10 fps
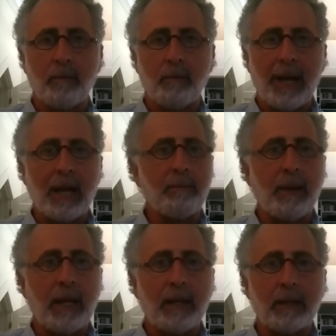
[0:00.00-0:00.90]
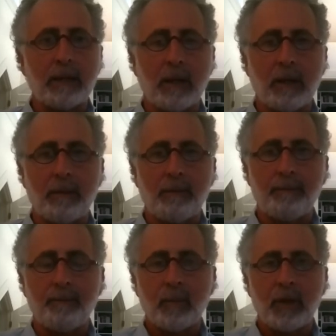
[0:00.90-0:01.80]
man-made
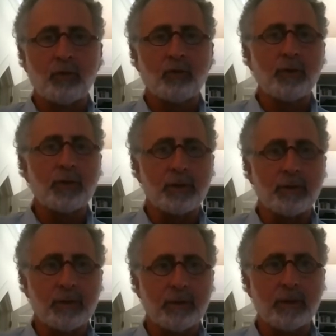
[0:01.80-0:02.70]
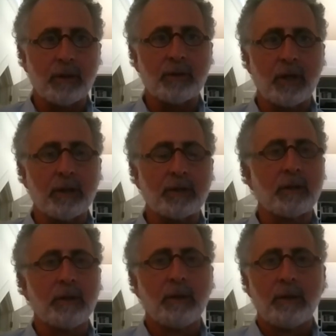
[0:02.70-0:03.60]
intrusions, such as
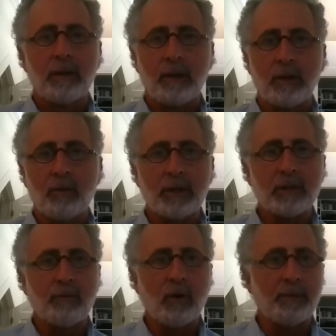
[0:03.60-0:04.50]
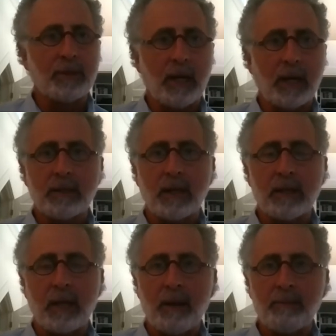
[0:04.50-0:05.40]
the increase of carbon dioxide in
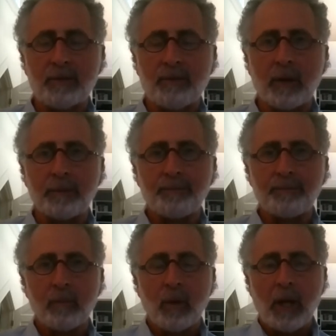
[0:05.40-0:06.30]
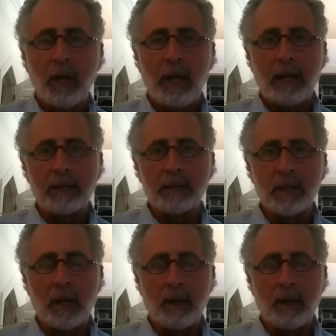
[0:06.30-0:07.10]
the atmosphere. And